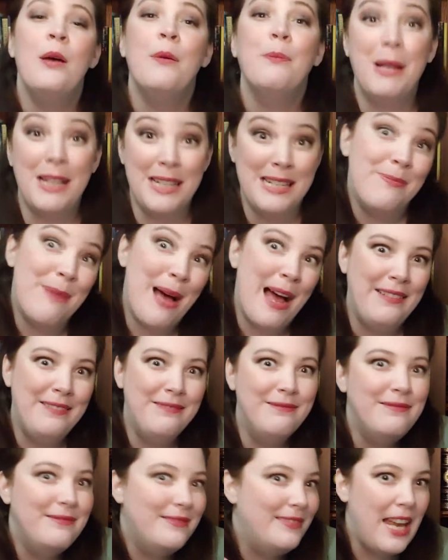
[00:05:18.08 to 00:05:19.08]
But he's mine.
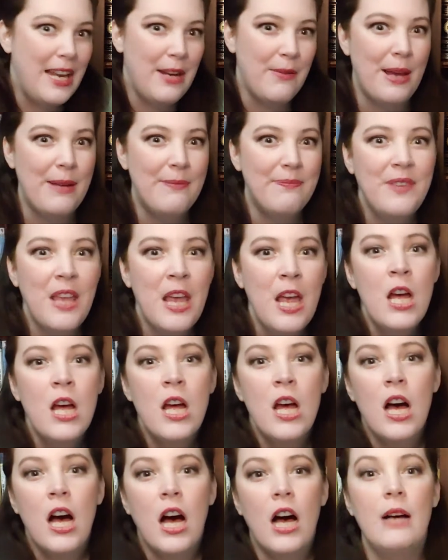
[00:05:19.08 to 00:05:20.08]
Anyway.
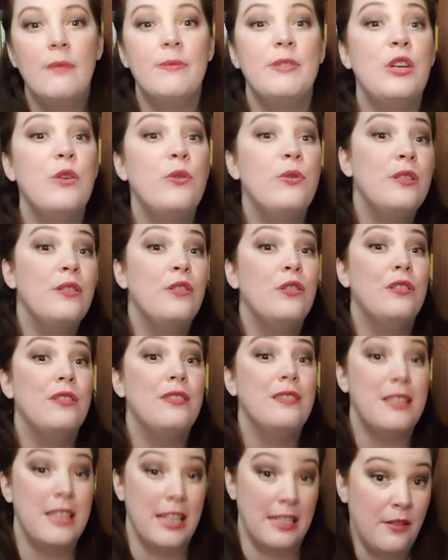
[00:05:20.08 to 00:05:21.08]
So
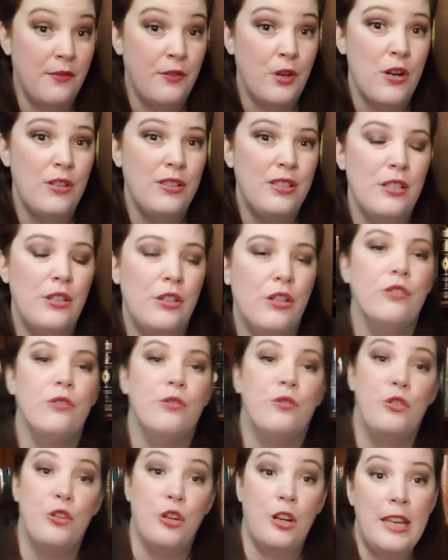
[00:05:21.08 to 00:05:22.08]
Six of Crows and
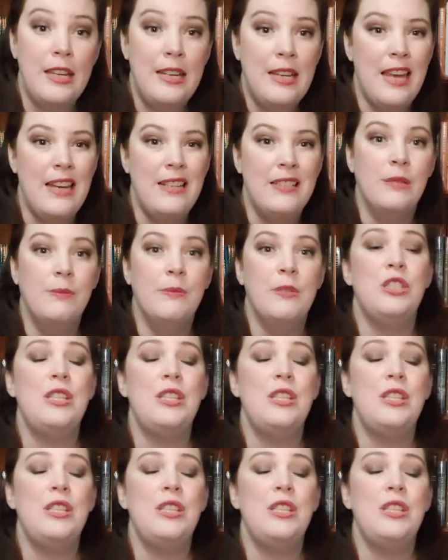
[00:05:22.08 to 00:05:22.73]
Crooked Kingdom.